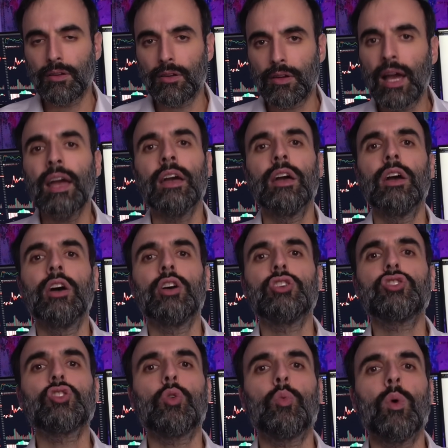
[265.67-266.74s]
Okay?
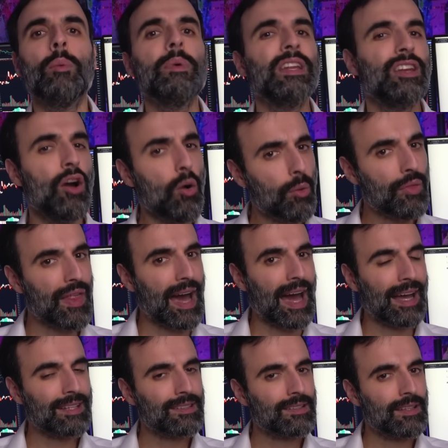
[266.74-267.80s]
So when we know
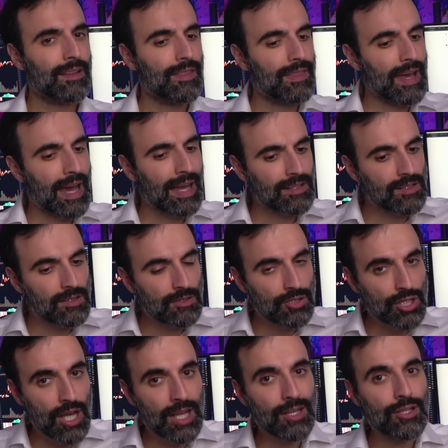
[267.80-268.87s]
that, that
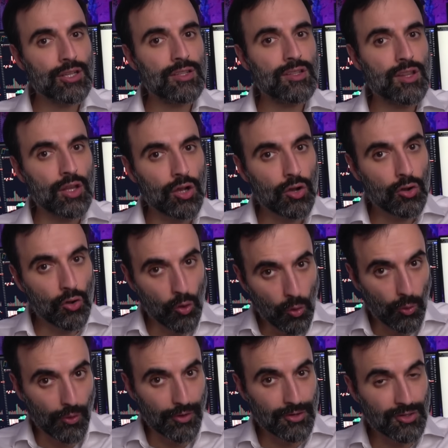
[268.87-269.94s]
changes the
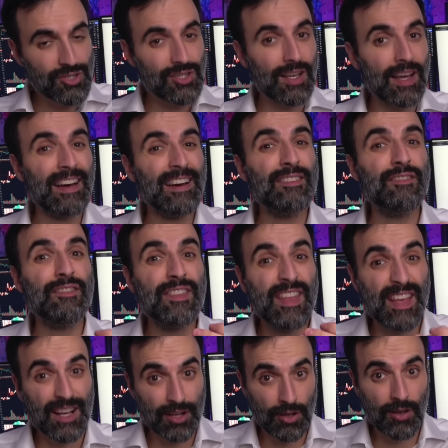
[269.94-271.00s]
course of the
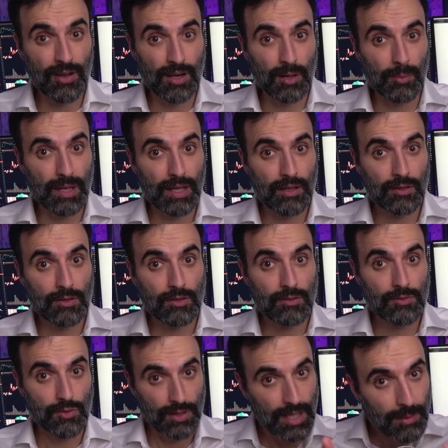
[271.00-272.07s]
economy
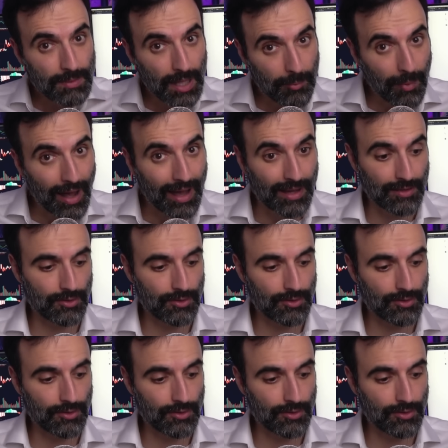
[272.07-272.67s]
so keep that in mind,